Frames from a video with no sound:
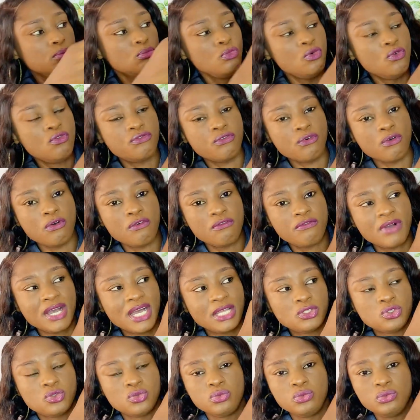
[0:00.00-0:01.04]
move
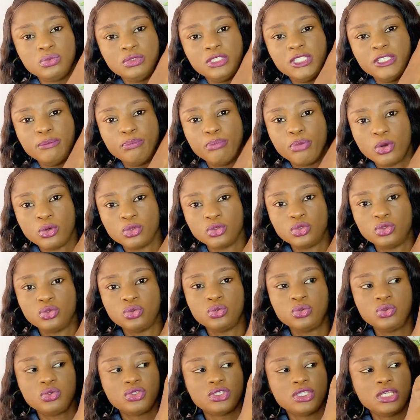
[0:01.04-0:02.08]
over to the
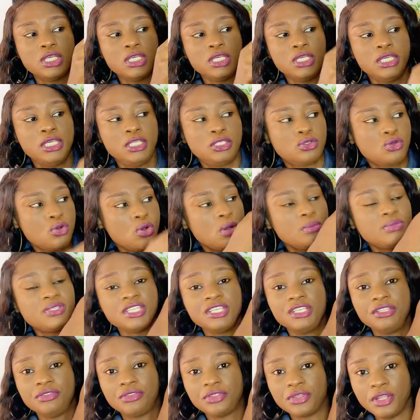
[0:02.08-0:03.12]
bundles. It comes
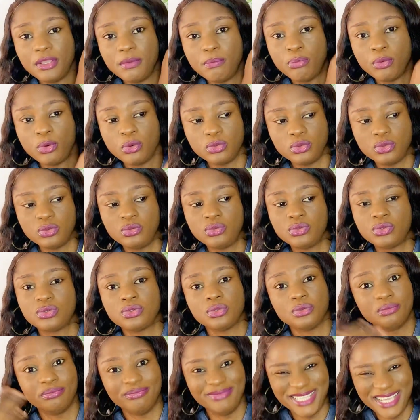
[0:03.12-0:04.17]
in three bundles,
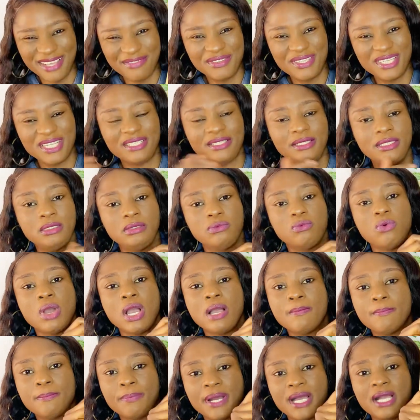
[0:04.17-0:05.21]
so definitely
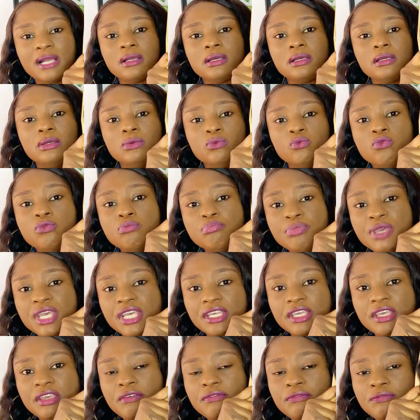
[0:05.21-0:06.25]
one pack will
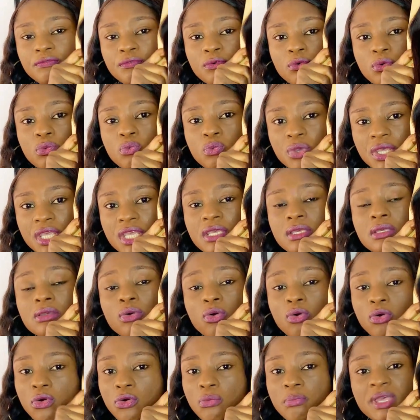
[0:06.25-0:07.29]
make a full
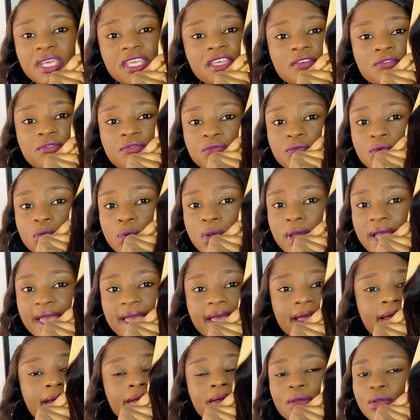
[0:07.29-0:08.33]
wig or make a full
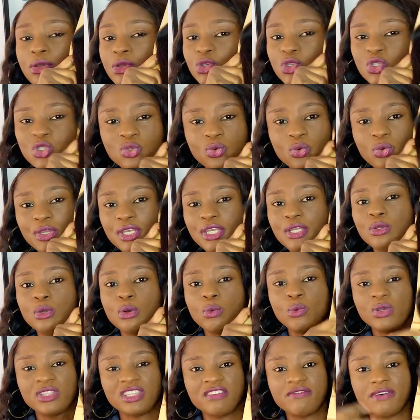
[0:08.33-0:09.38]
hair sew-in,
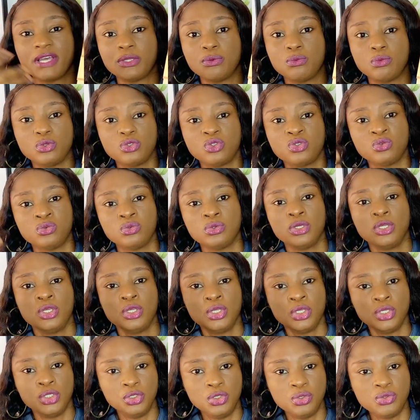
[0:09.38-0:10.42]
or whatever you want to
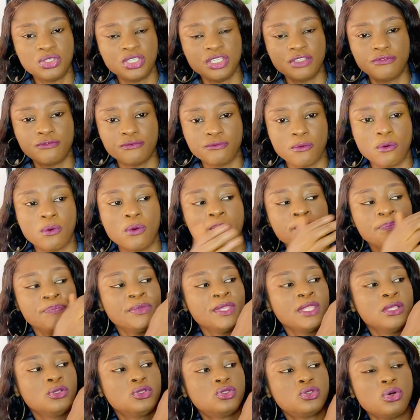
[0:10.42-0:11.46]
use it for.
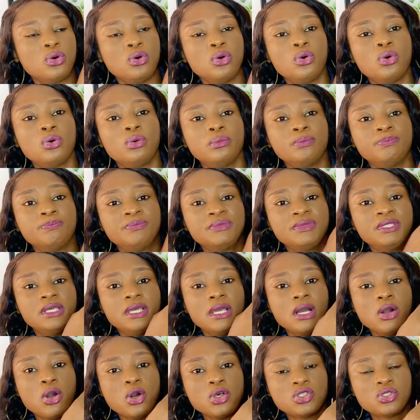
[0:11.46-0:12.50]
So
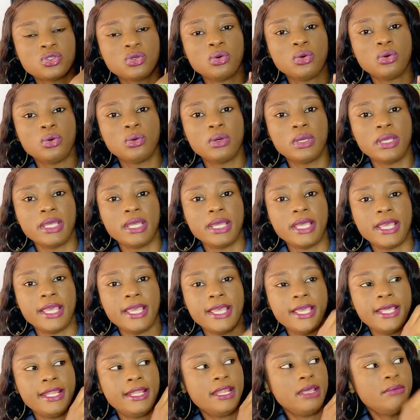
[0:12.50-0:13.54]
also
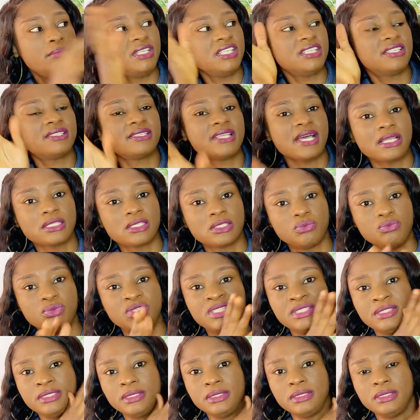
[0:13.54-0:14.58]
let
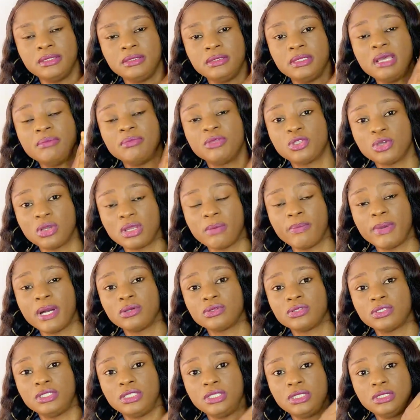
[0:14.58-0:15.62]
me talk
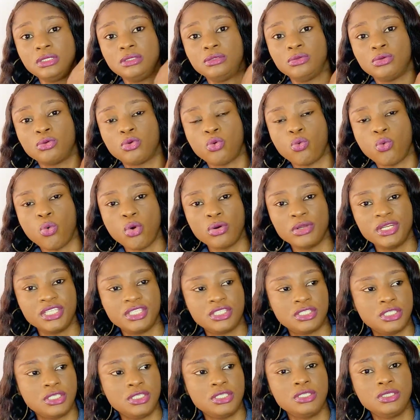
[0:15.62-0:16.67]
about the
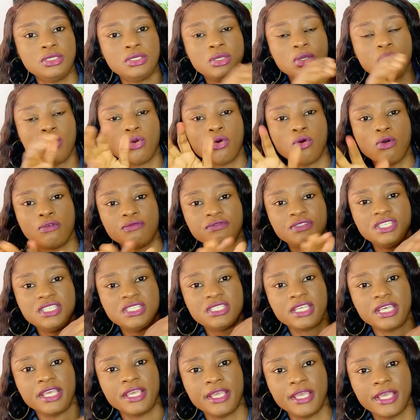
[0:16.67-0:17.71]
quality of
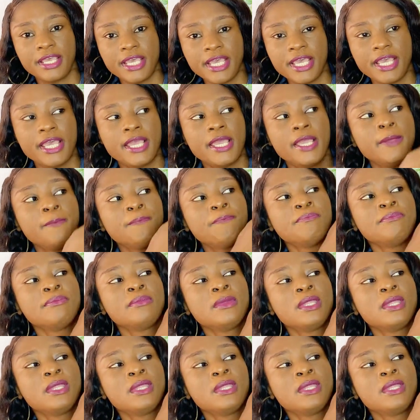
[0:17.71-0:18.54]
this hair.